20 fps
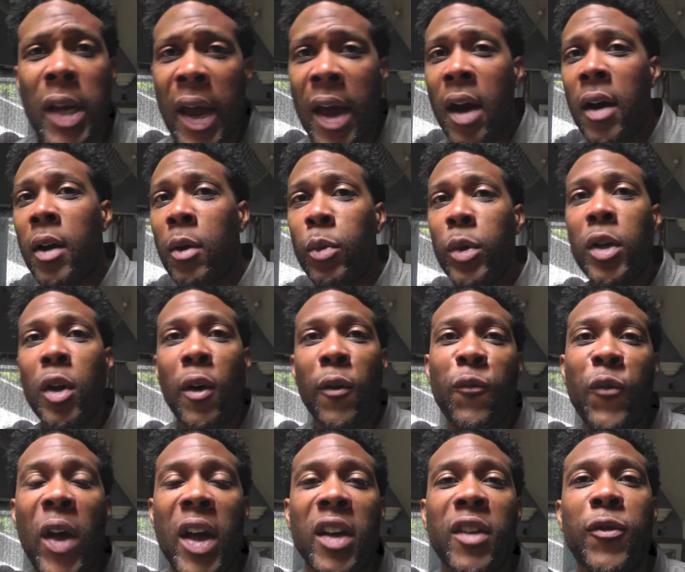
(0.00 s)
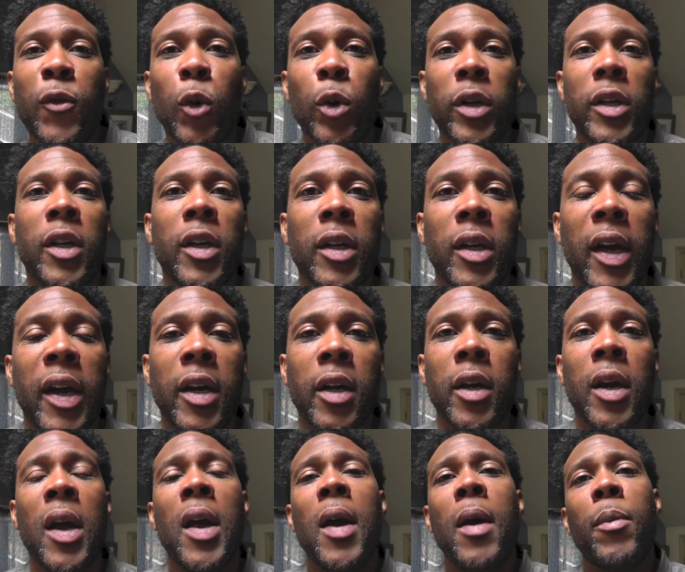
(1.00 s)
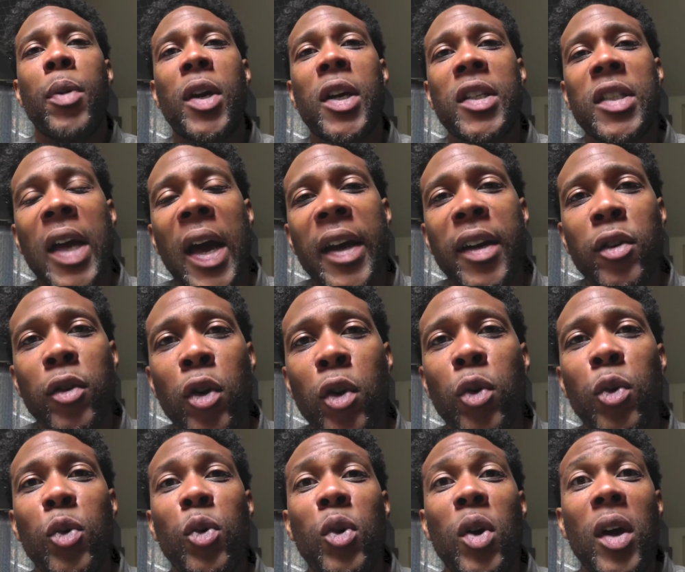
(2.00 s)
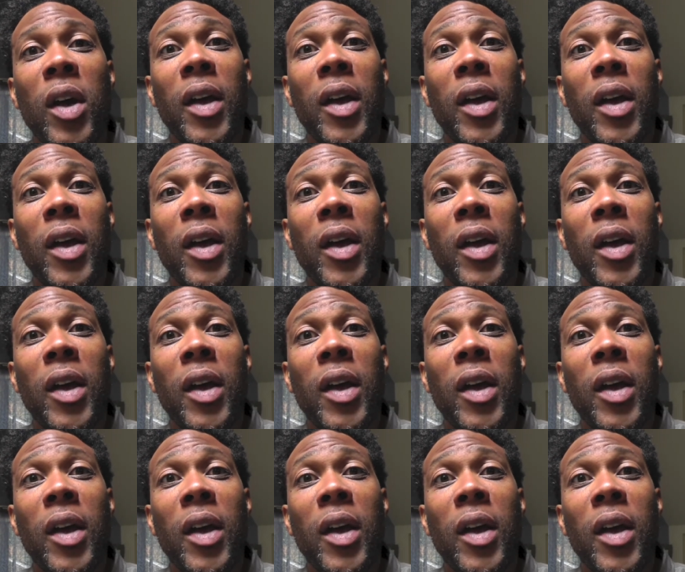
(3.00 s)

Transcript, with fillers: Now here we go, fast forward a year later, because I knew